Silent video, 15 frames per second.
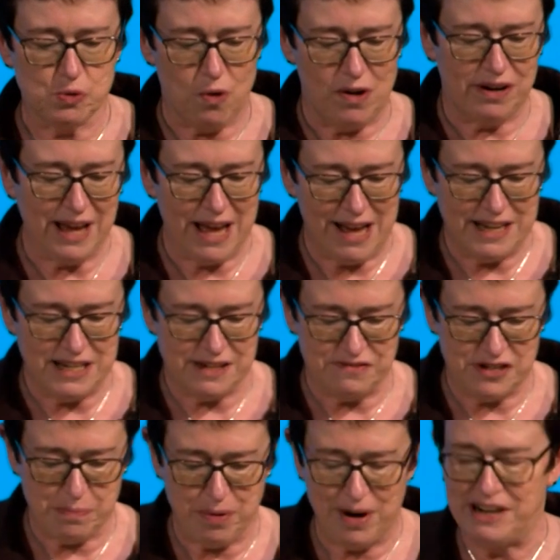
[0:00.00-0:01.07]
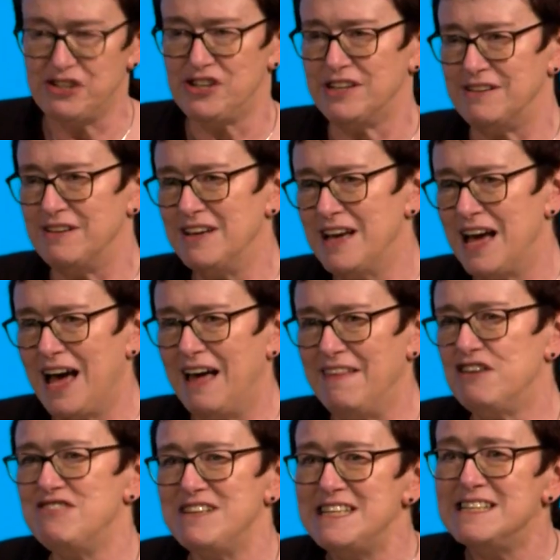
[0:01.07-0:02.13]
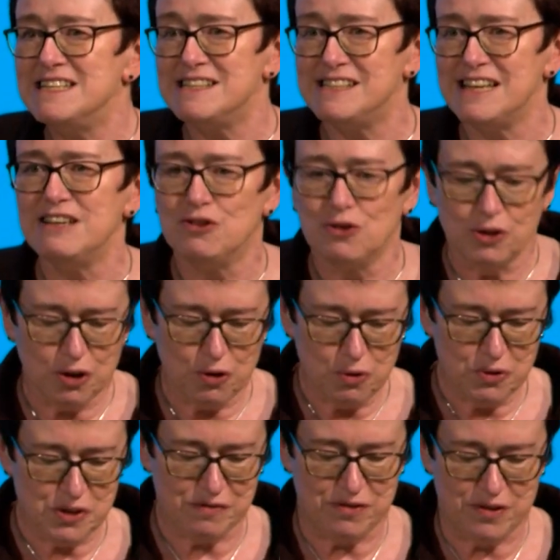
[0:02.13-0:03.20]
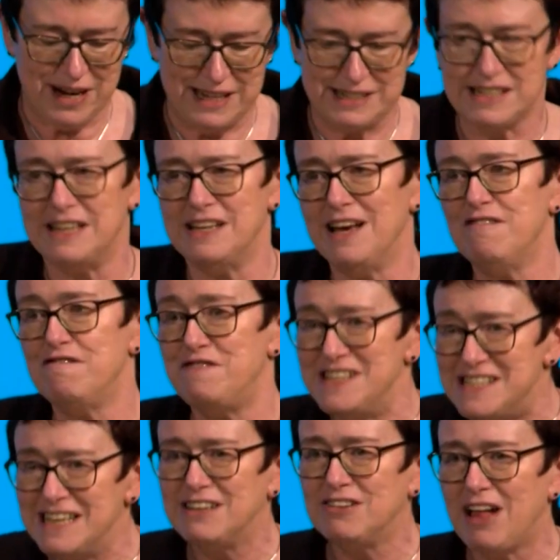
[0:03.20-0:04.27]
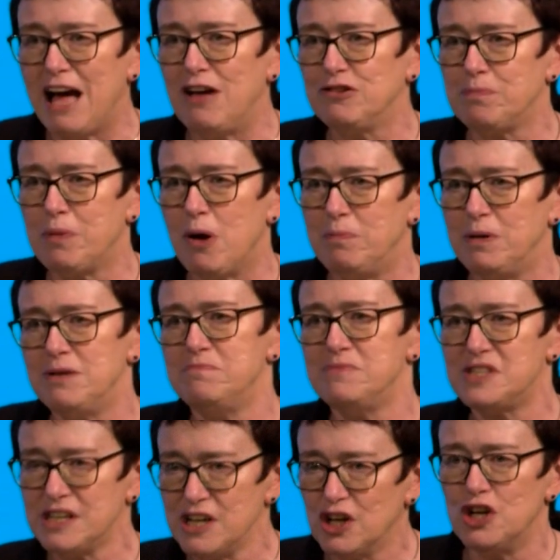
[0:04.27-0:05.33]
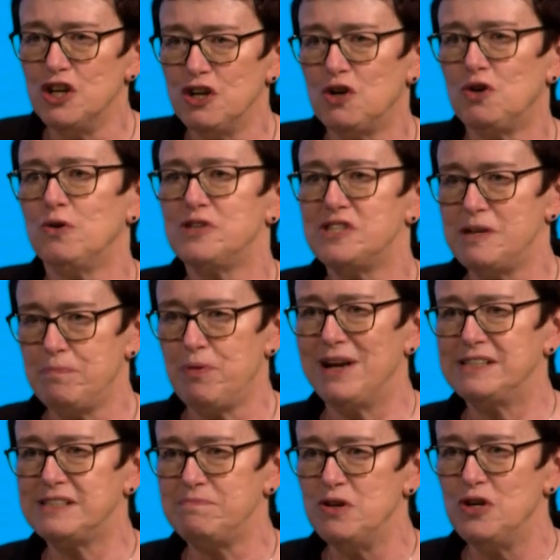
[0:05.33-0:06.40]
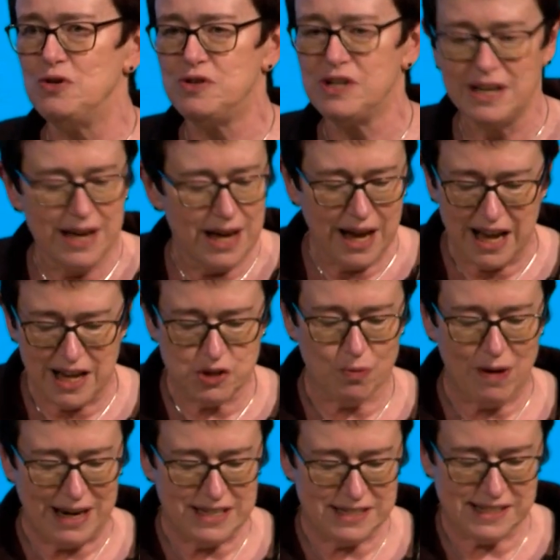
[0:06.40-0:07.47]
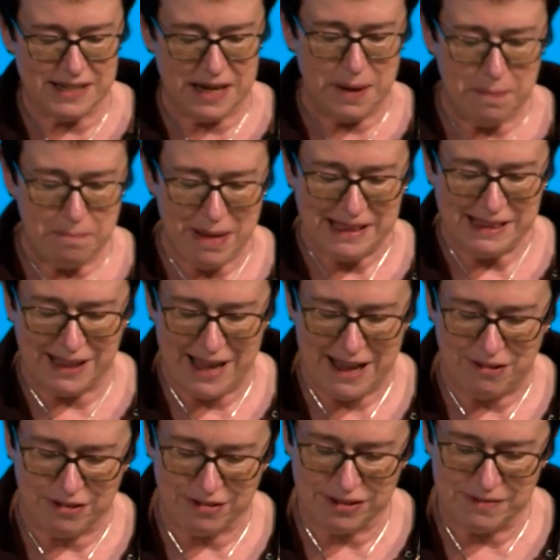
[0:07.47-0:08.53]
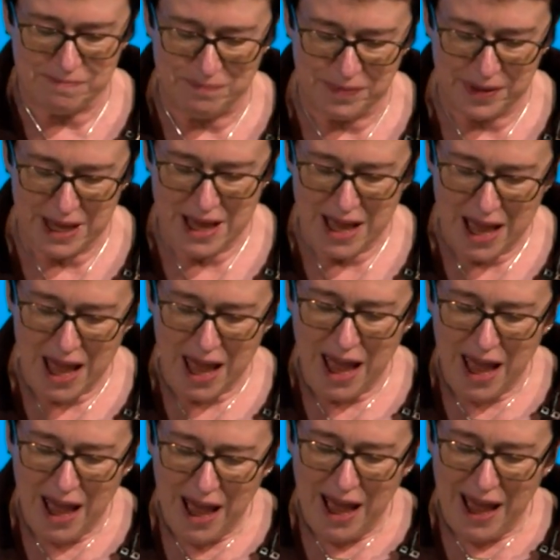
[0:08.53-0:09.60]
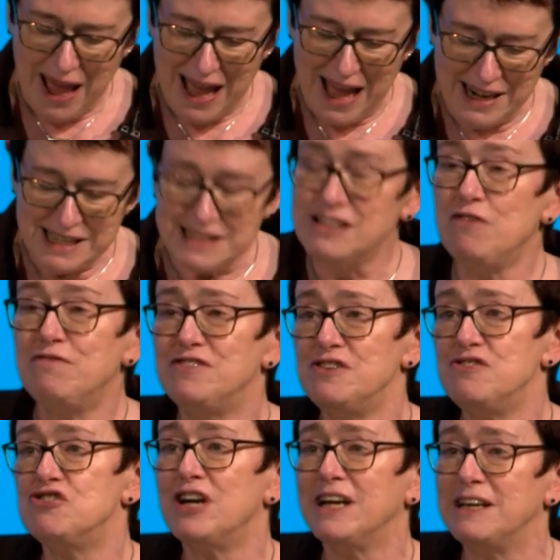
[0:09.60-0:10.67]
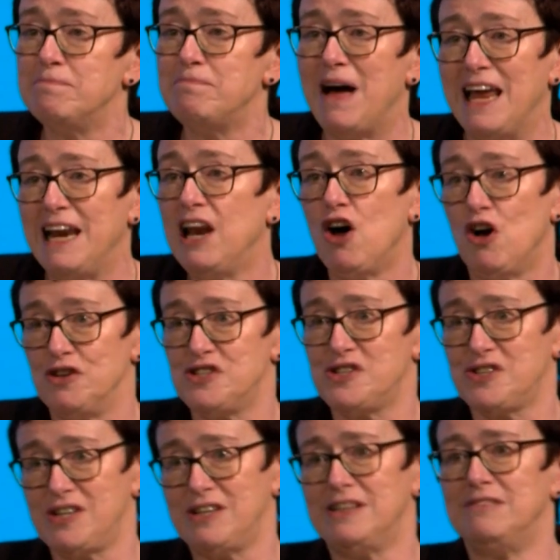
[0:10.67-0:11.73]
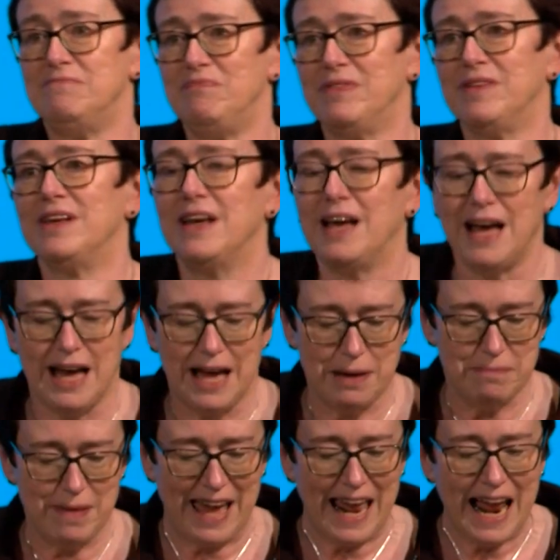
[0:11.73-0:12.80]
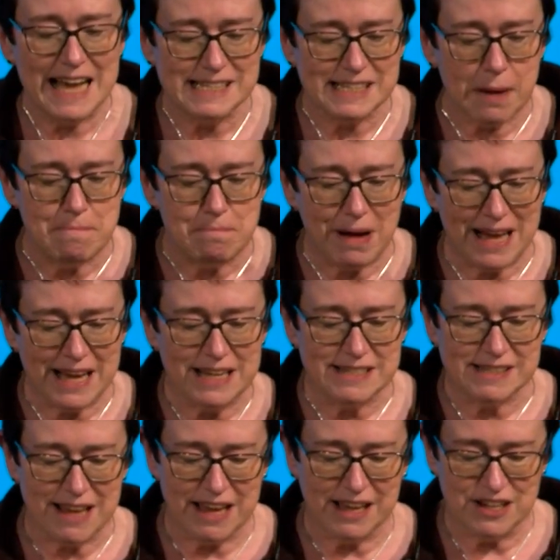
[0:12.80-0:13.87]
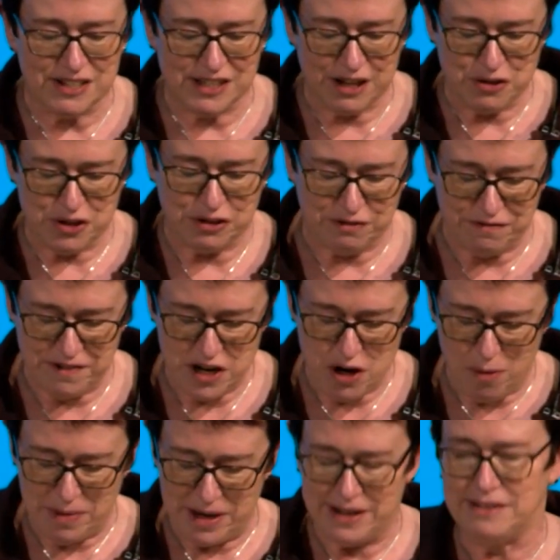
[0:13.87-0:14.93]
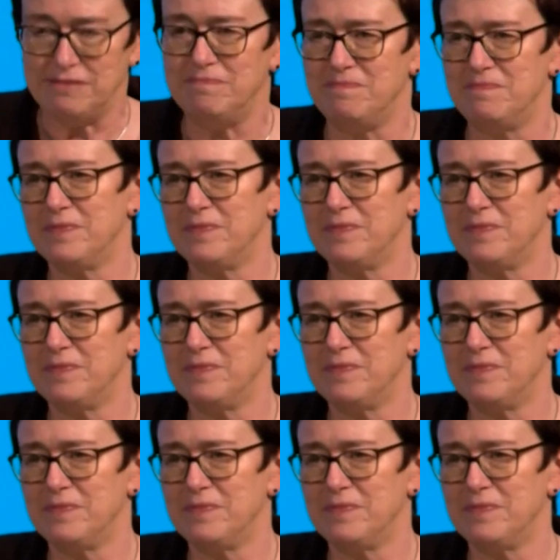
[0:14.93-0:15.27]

one kind of depression. There isn't a single cause for it. Physical health problems can cause depressed mood as well as mental health. And it's often triggered by loss. It's a biopsychosocial phenomenon.